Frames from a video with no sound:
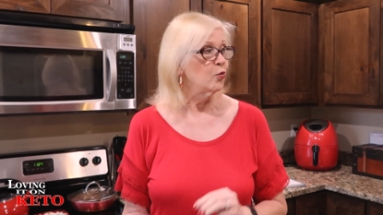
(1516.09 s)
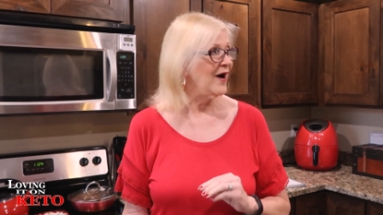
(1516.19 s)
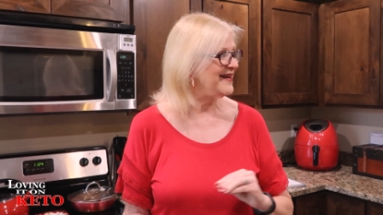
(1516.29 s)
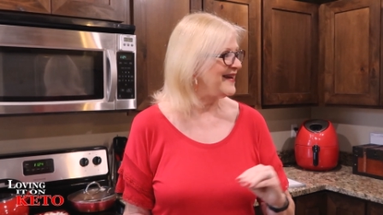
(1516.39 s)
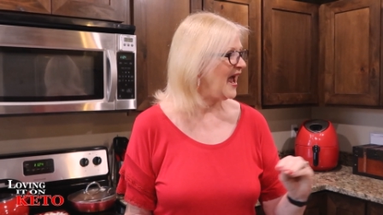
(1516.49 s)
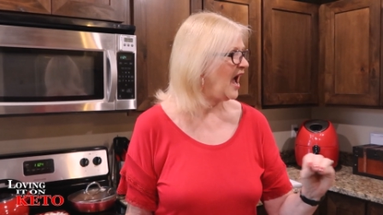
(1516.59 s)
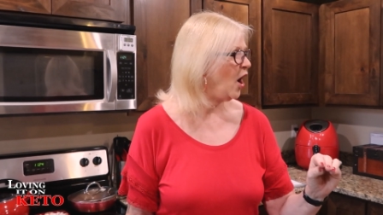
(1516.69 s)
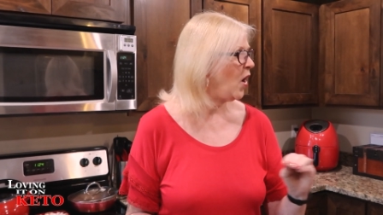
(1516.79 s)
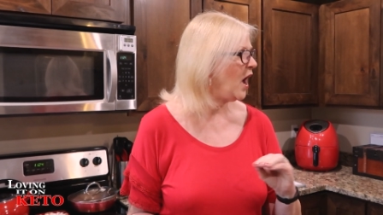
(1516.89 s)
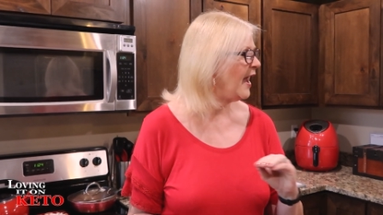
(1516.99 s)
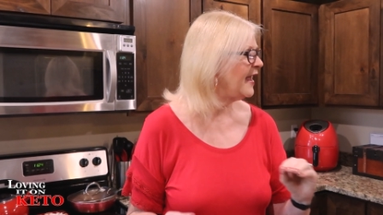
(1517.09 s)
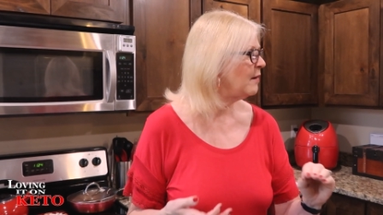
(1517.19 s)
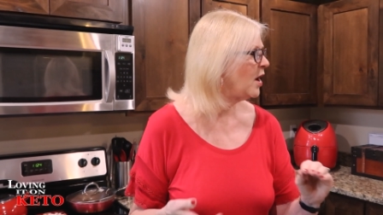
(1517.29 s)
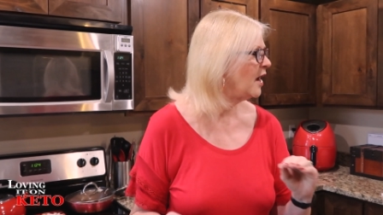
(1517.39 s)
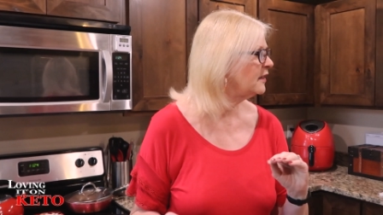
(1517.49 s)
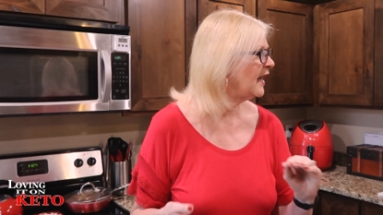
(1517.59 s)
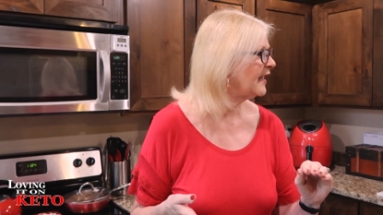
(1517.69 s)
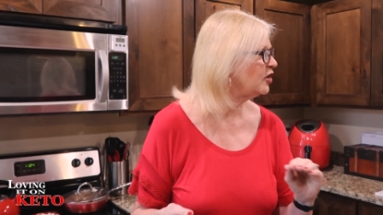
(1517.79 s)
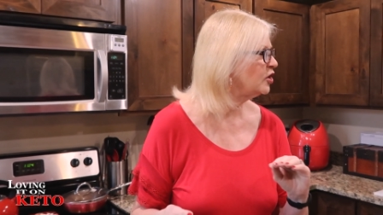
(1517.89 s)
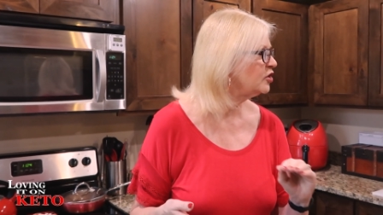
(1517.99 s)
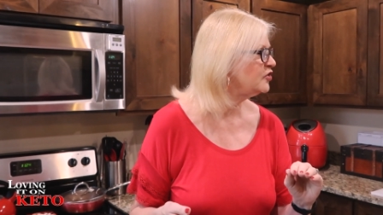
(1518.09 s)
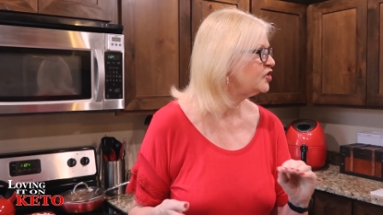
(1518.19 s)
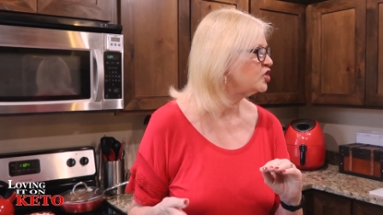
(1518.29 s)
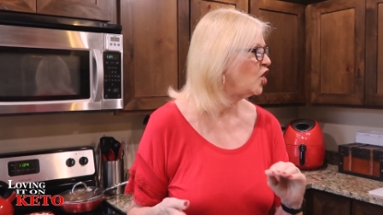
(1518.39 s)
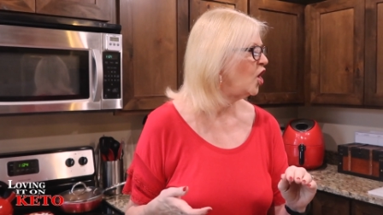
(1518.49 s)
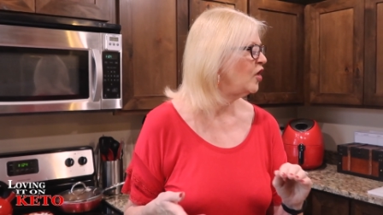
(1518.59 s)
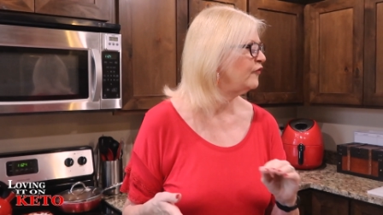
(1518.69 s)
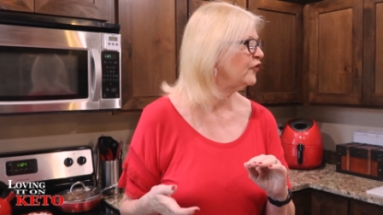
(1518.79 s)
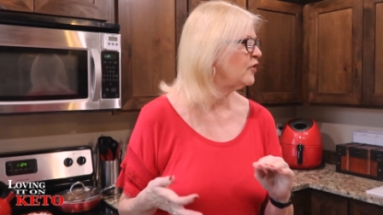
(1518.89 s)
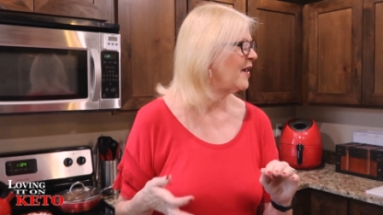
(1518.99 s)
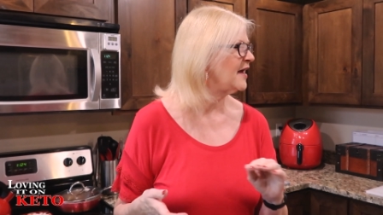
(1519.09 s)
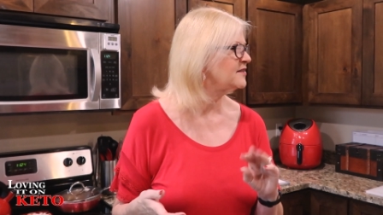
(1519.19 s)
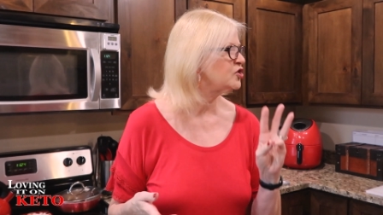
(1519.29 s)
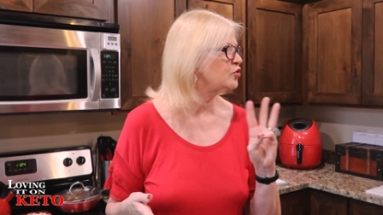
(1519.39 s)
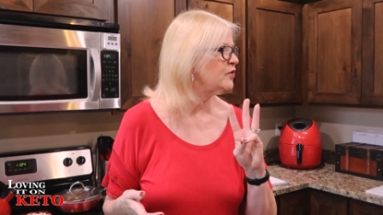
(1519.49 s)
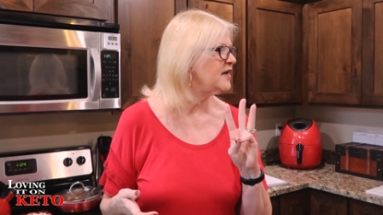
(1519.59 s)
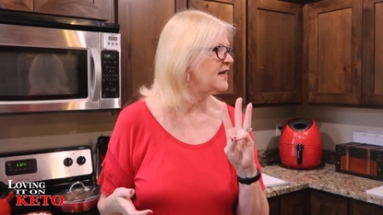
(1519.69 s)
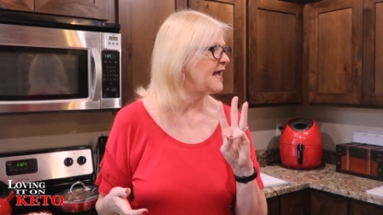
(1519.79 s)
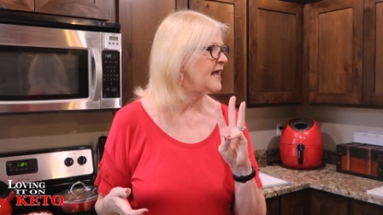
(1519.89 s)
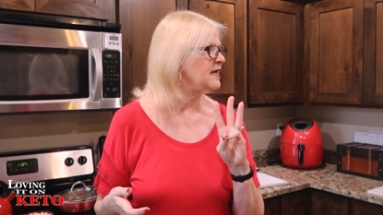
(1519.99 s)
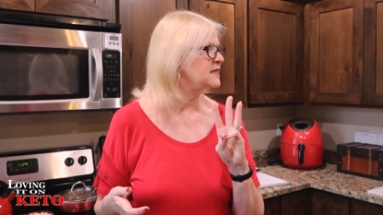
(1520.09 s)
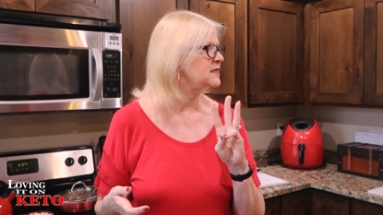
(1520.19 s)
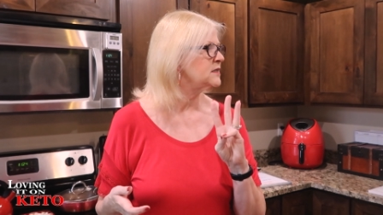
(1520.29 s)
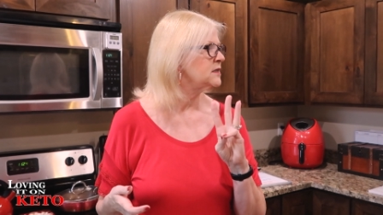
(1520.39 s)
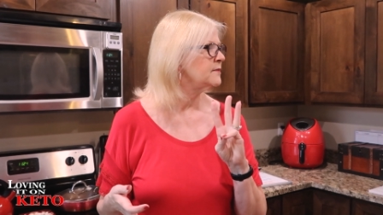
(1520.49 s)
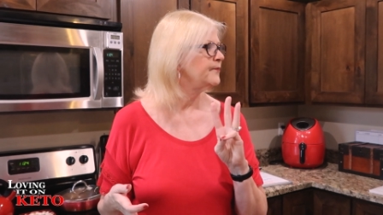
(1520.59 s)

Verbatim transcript: Right now, I am on like a little stall for the past three days.